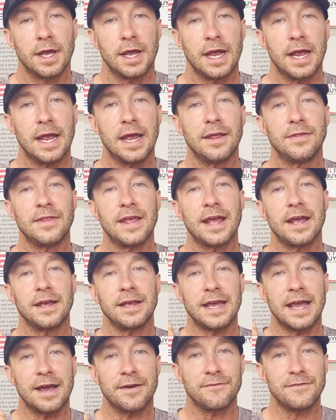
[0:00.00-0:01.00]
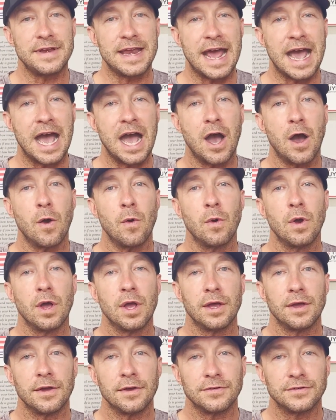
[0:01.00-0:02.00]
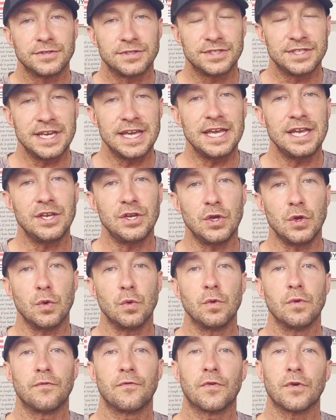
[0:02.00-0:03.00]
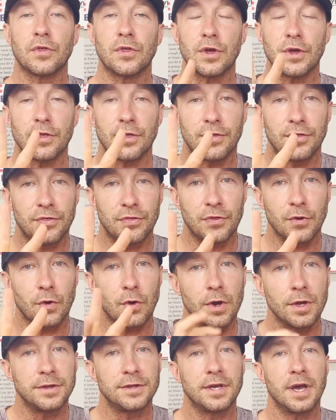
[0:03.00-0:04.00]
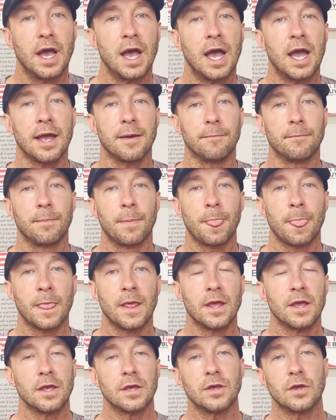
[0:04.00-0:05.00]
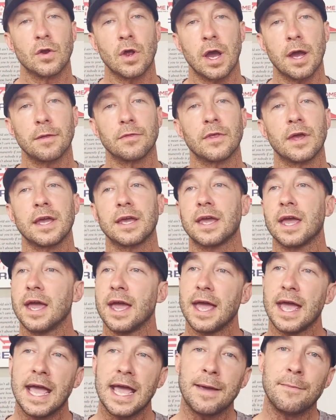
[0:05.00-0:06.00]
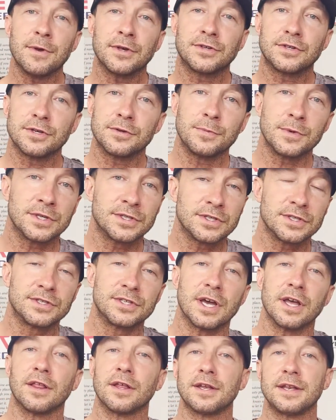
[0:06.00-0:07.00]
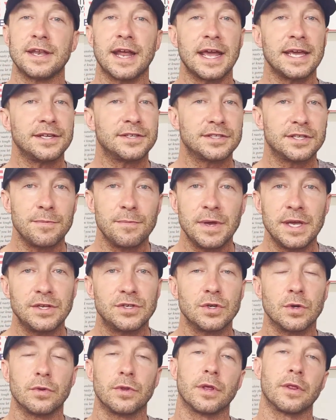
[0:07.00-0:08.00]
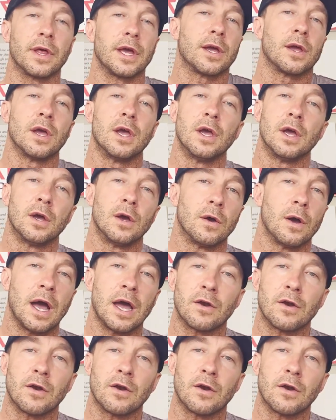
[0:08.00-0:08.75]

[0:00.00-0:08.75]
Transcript: and they have now seen you for the 3rd time. You're not like, hey, Mr. and Mrs. Seller, nice to meet you. And they're like, I